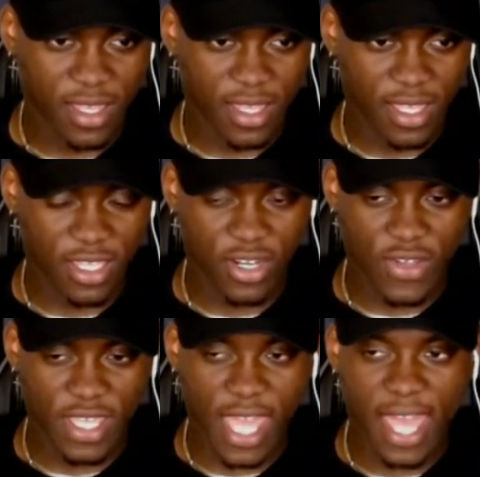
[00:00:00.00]
You know,
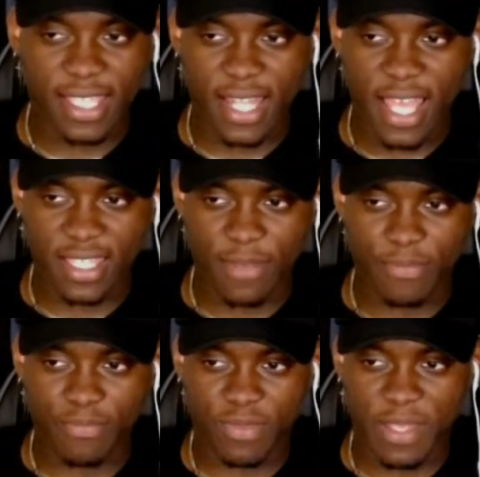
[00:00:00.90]
he has like
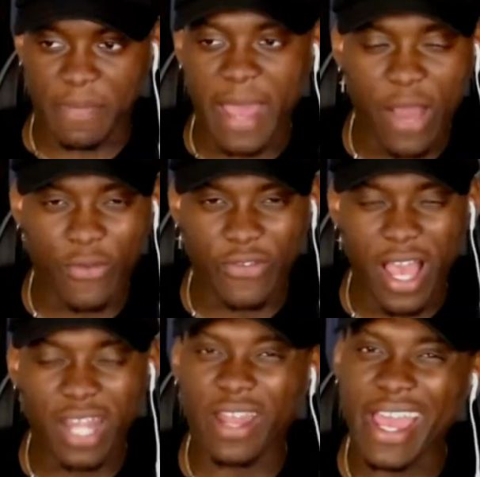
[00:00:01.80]
the power of
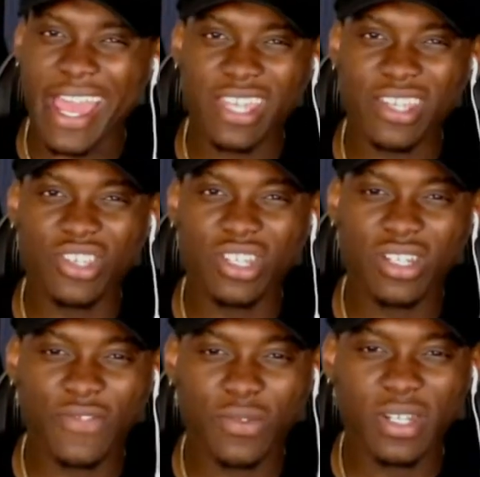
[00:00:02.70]
kind of like aging,
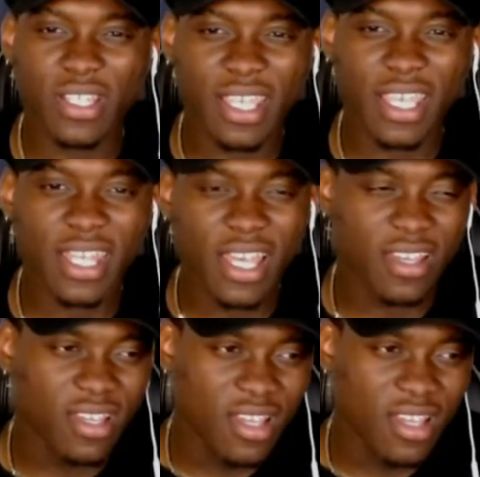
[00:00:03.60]
if you want to say that.